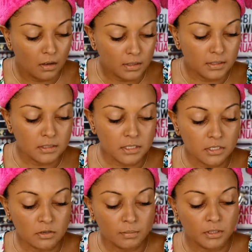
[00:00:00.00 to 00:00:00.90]
Concealer,
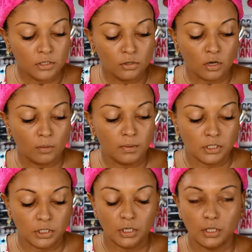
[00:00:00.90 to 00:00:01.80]
I'm going to use our Blush
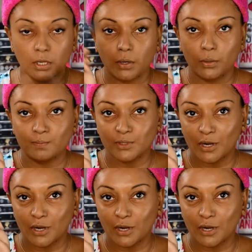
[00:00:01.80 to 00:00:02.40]
and Glow